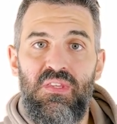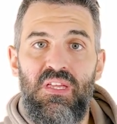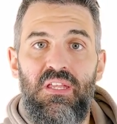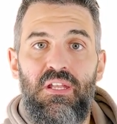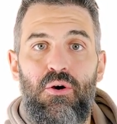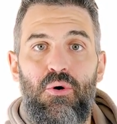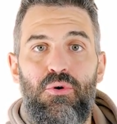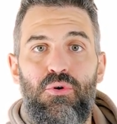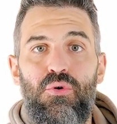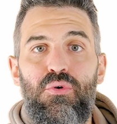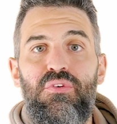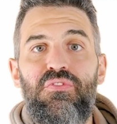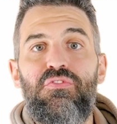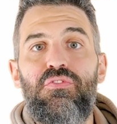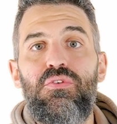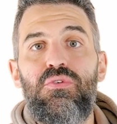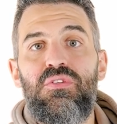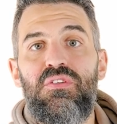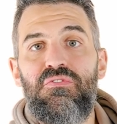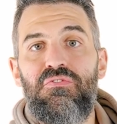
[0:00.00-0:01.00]
Now, in order for
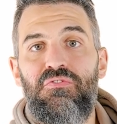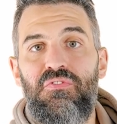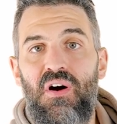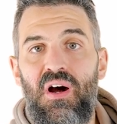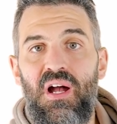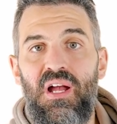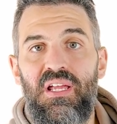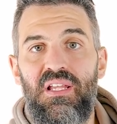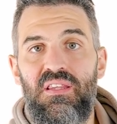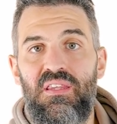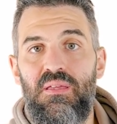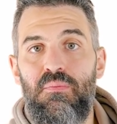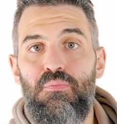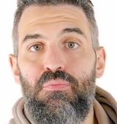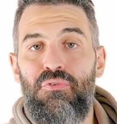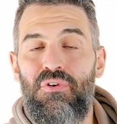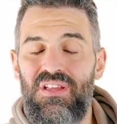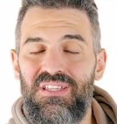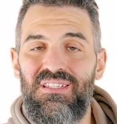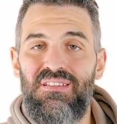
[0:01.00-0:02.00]
you to find the
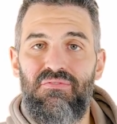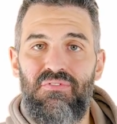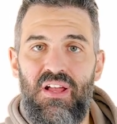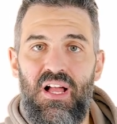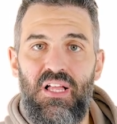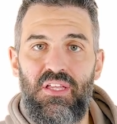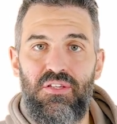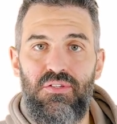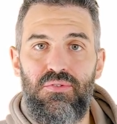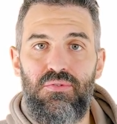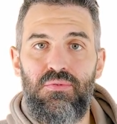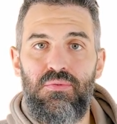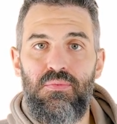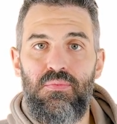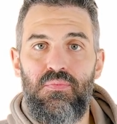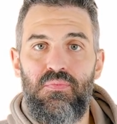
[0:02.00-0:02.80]
present value